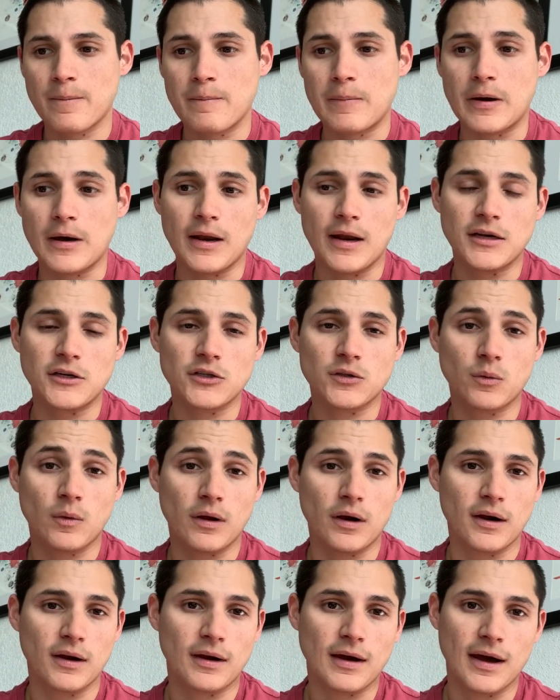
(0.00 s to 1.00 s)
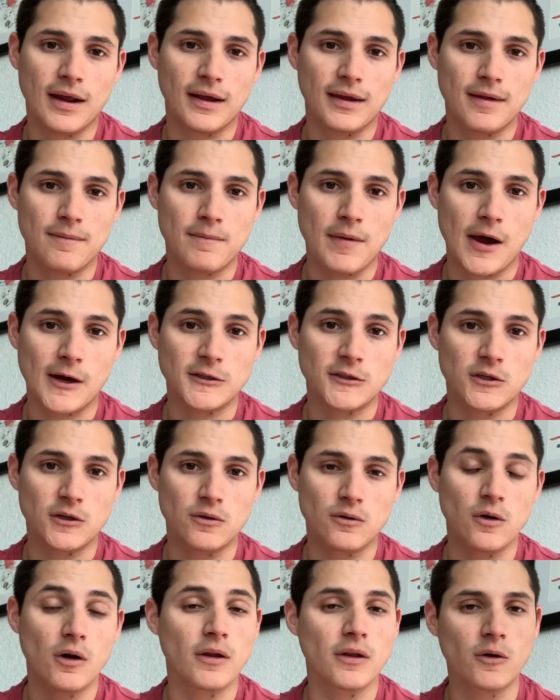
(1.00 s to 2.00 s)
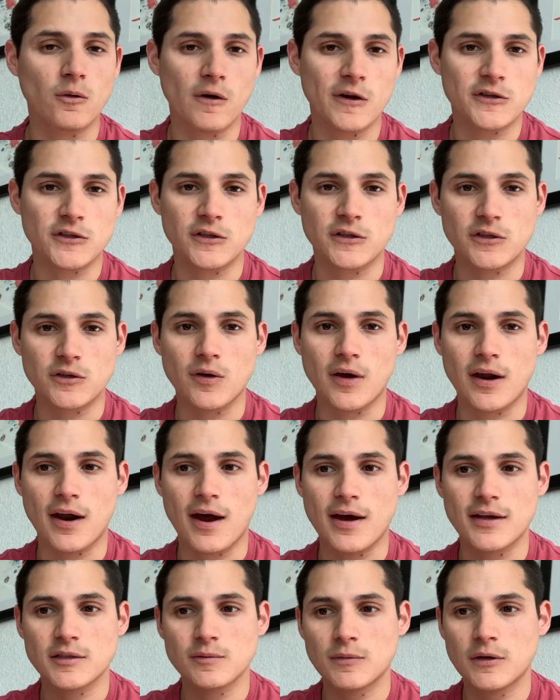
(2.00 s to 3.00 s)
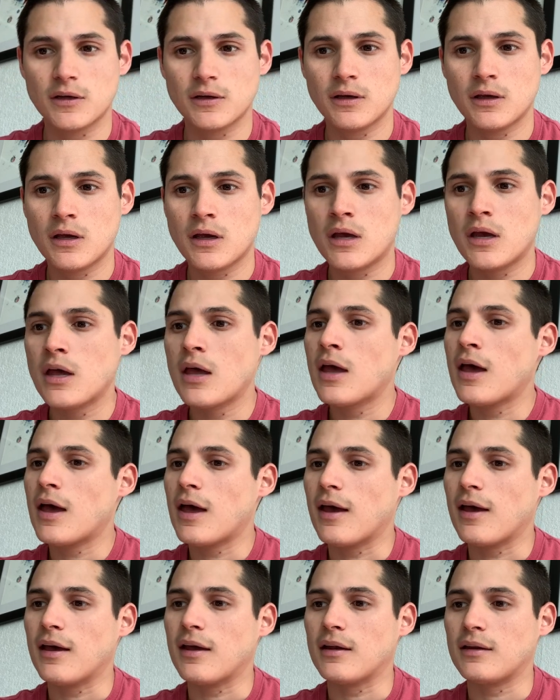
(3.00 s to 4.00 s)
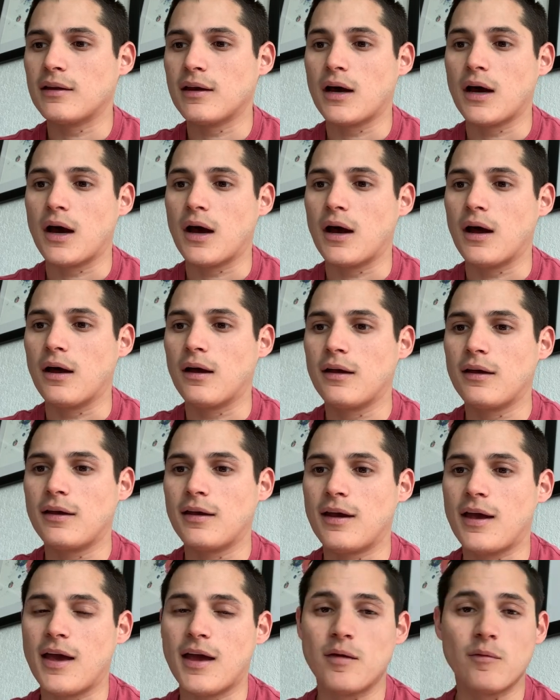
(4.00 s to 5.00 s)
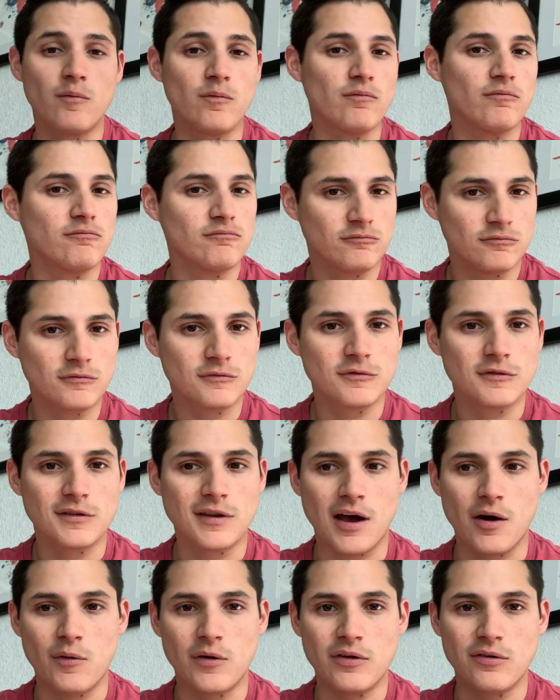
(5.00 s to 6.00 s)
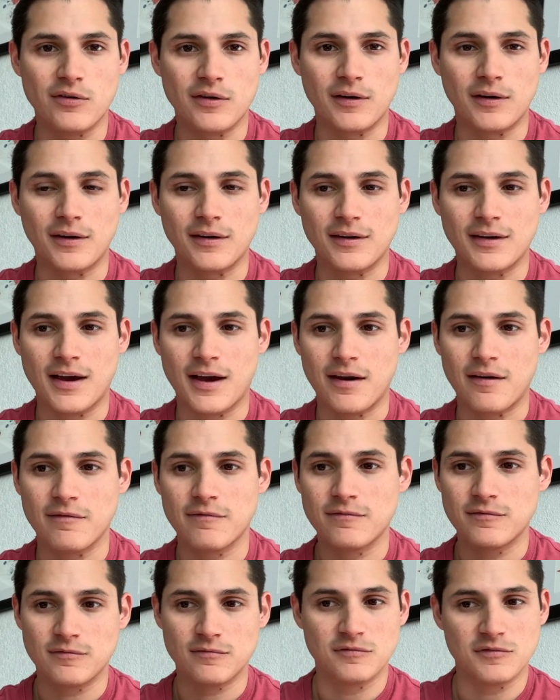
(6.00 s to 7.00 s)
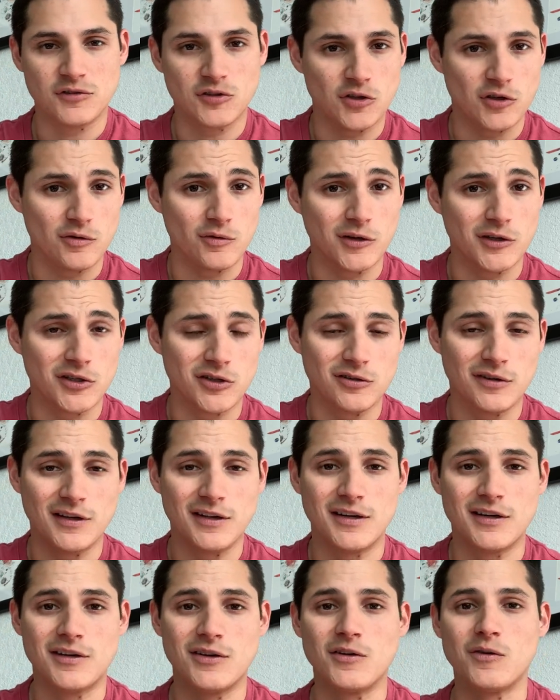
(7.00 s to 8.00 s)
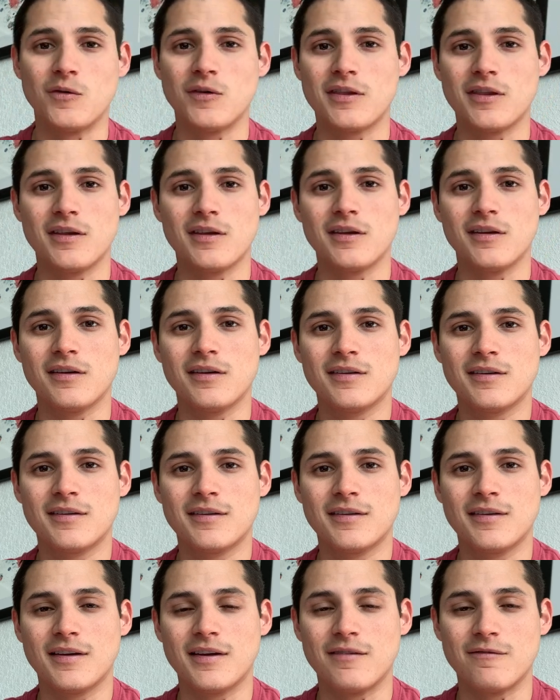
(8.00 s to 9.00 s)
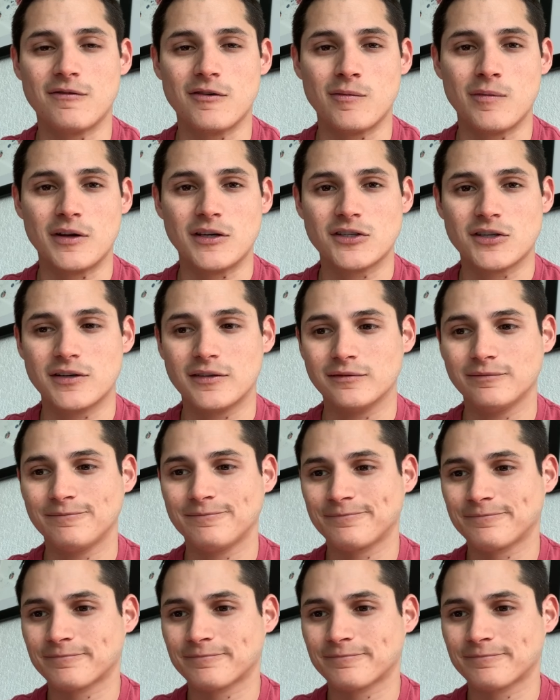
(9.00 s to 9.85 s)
but I just wanted to kind of get back to you on the questions you had asked me, and and that way you can kind of do what you need to do with the information.